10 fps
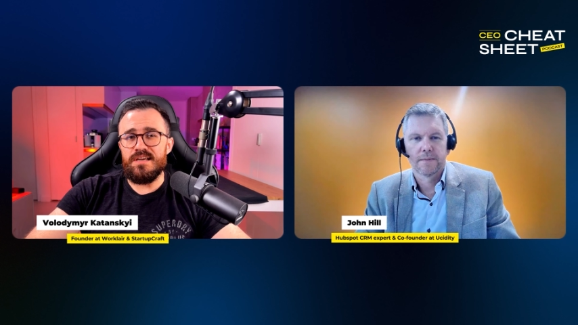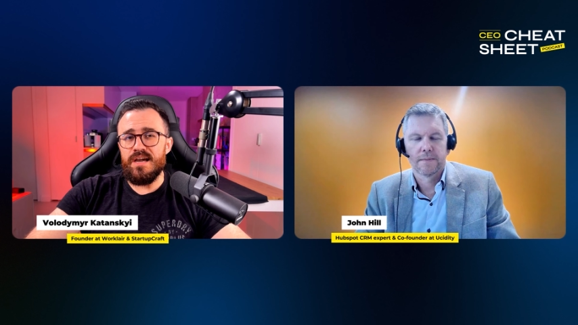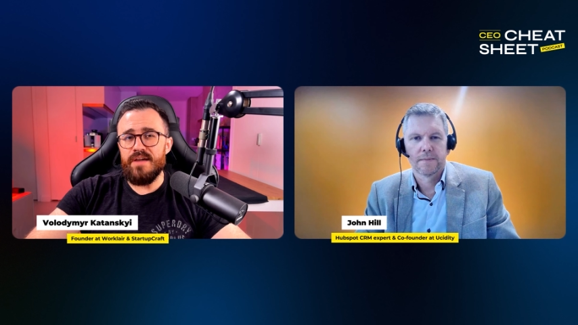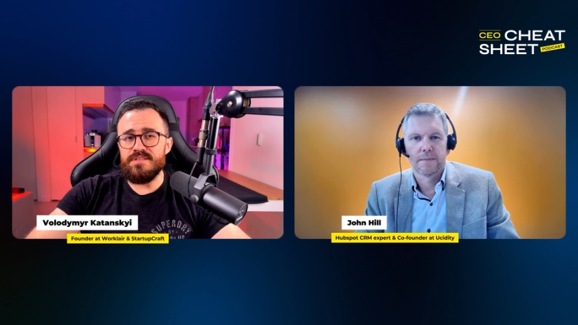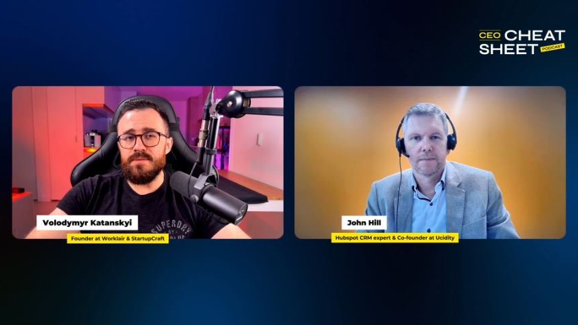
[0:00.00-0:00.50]

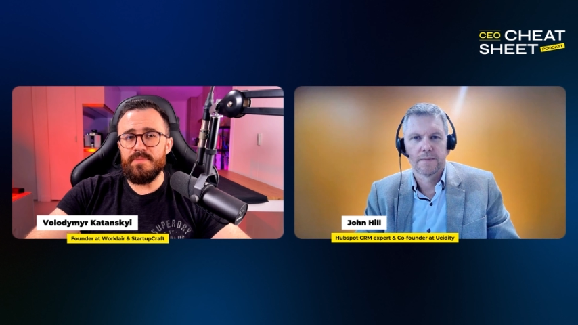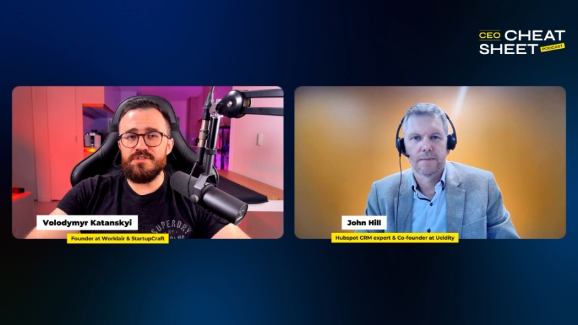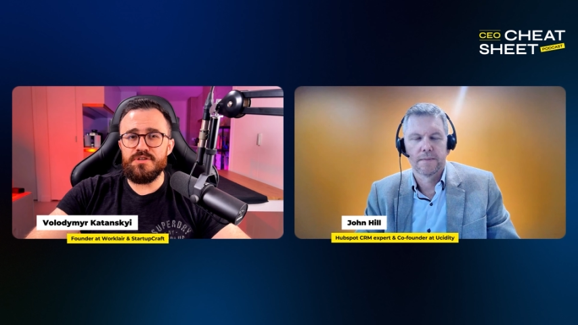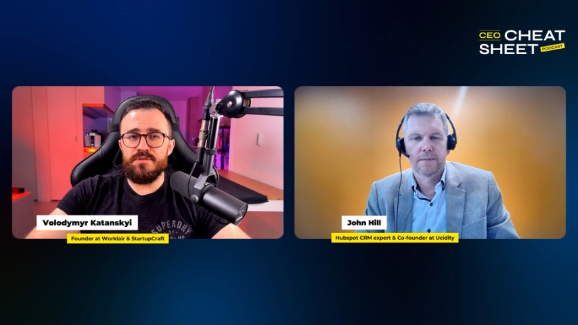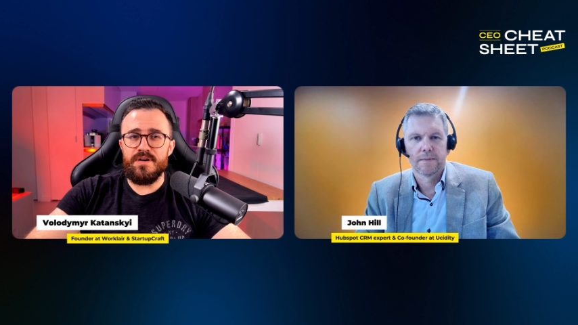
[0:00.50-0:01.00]
Speaker 1: having some
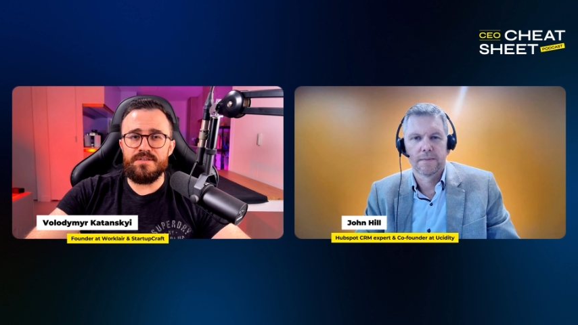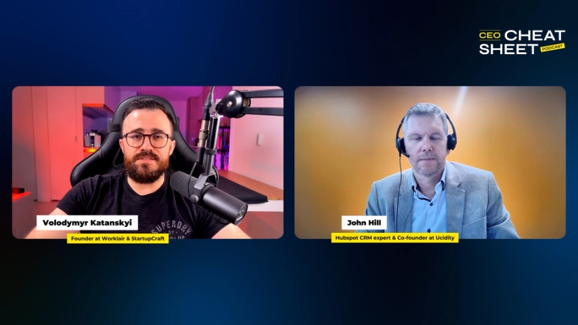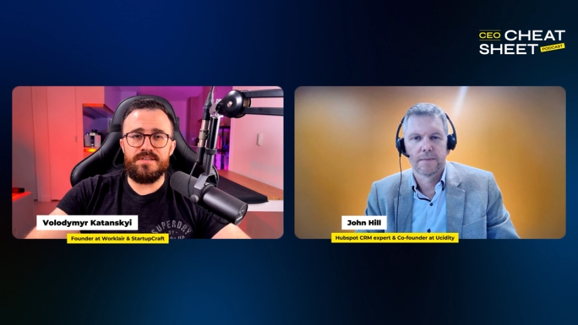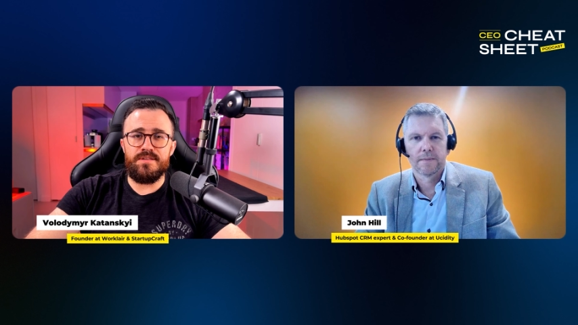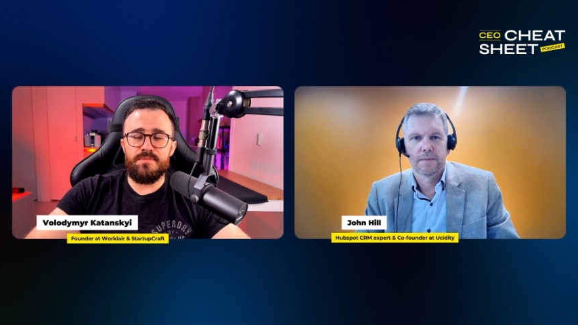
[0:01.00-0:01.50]
intro,
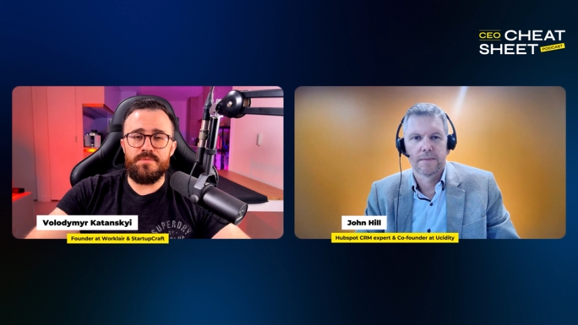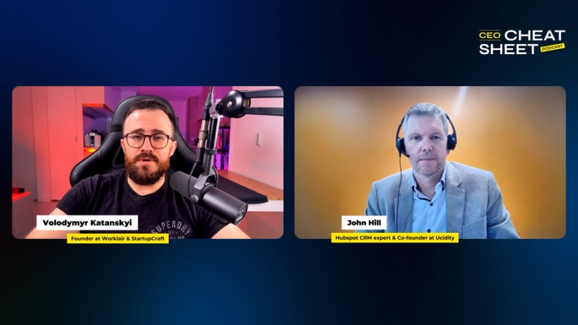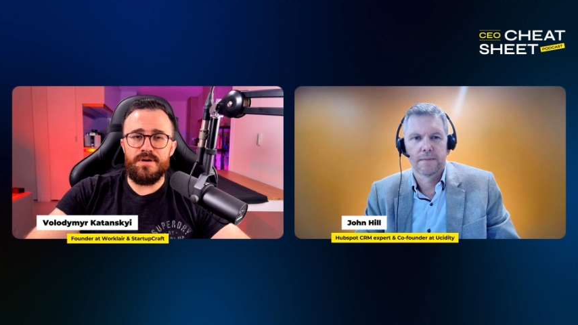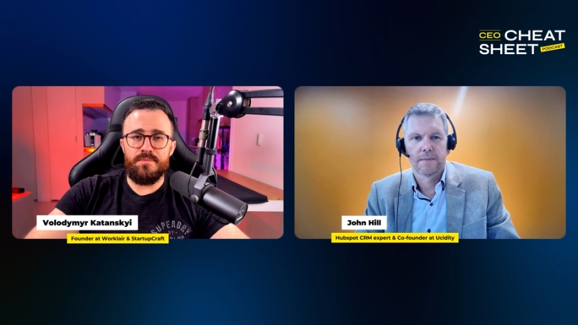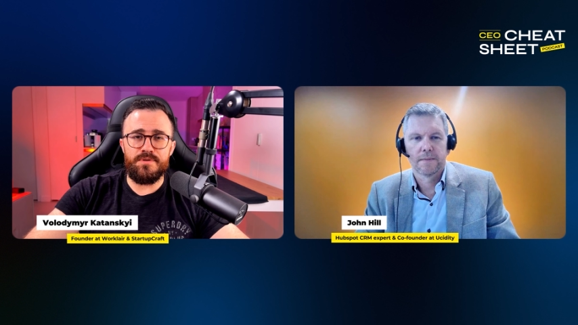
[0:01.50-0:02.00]
understanding
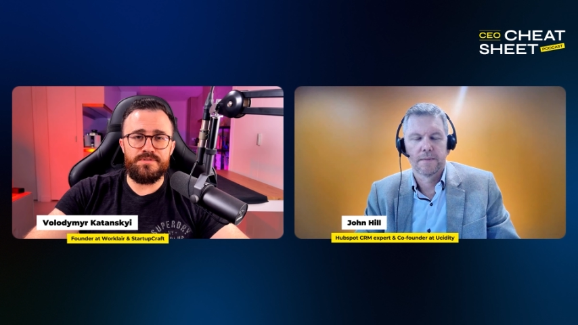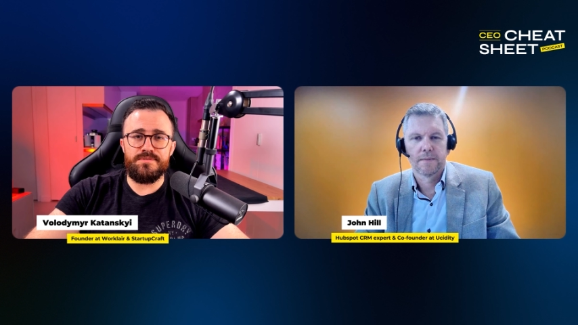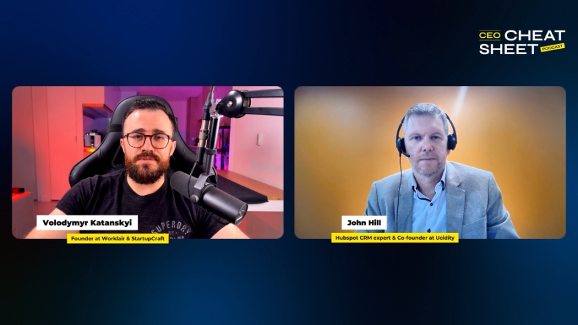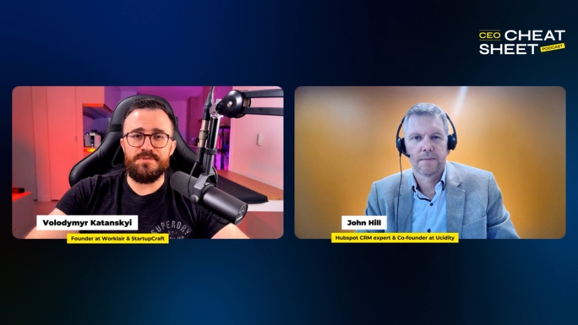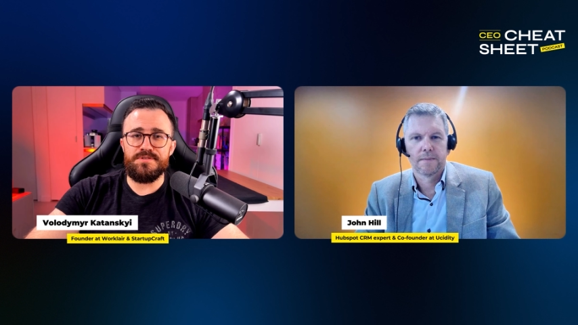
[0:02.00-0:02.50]
uh, what
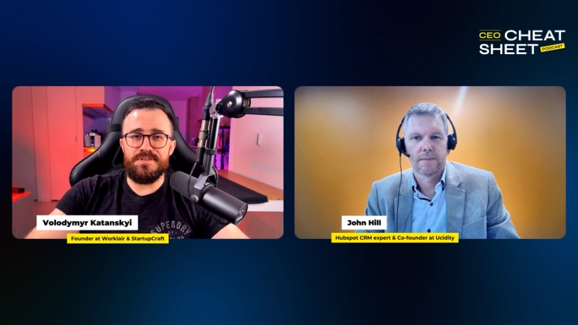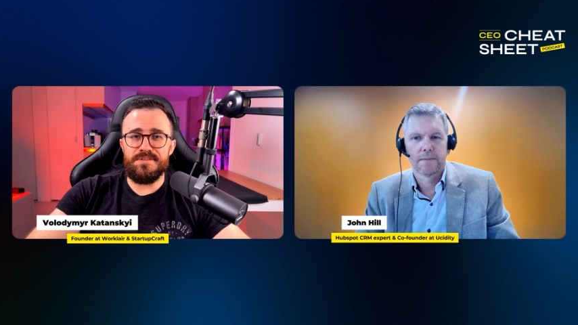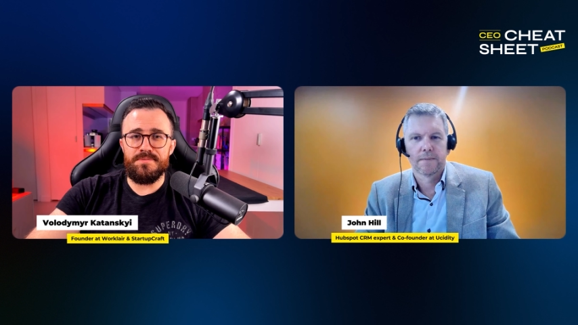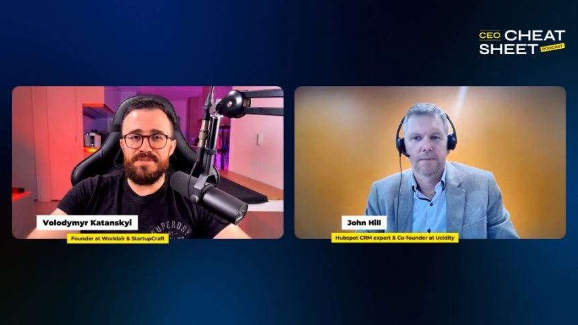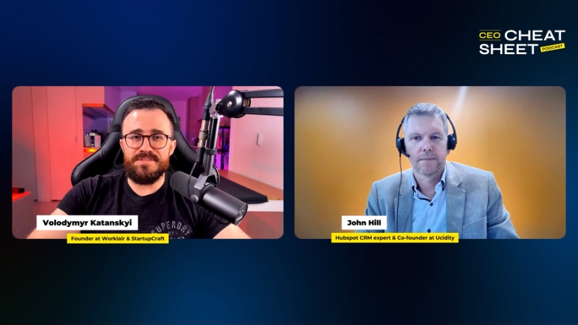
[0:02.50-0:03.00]

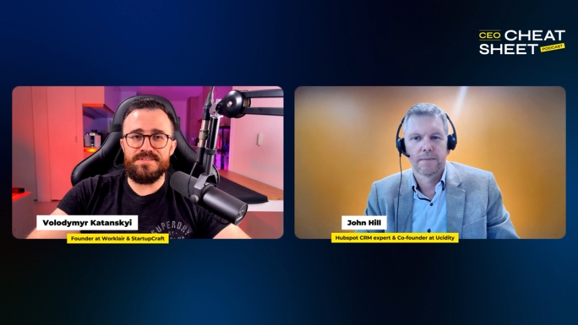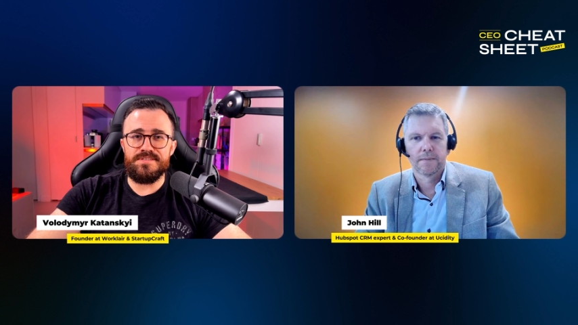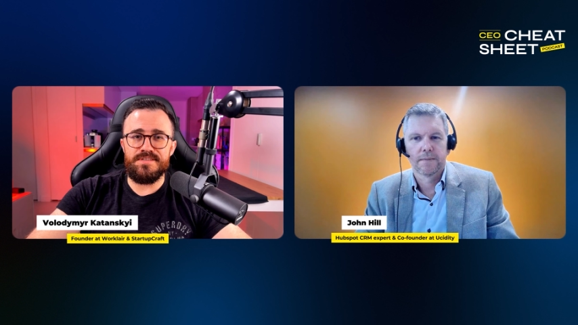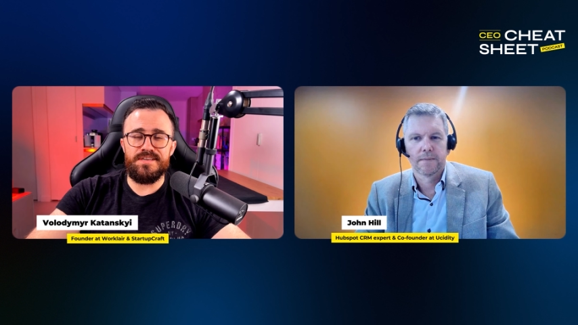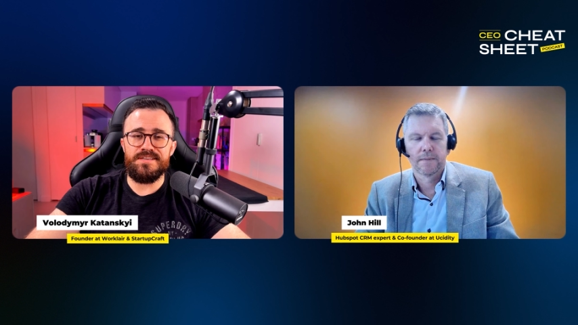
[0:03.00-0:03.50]
Ucidity
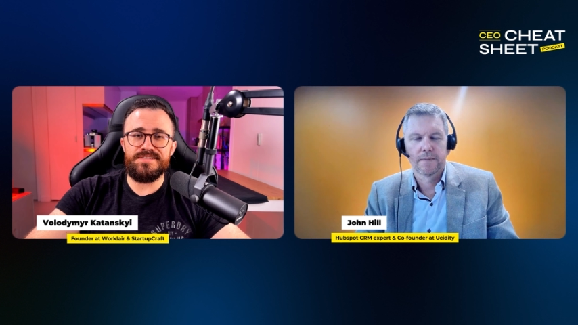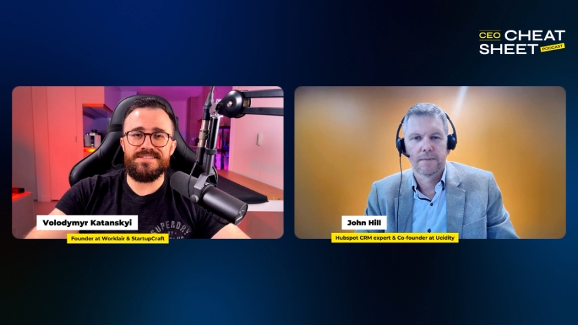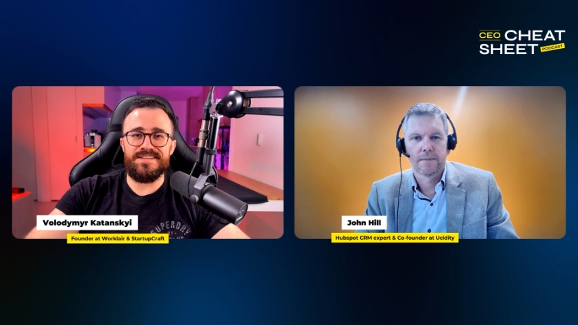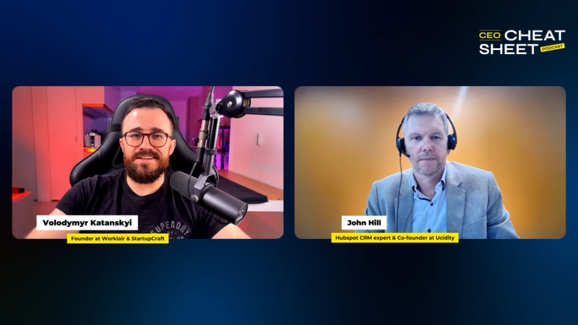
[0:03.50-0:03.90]
business is,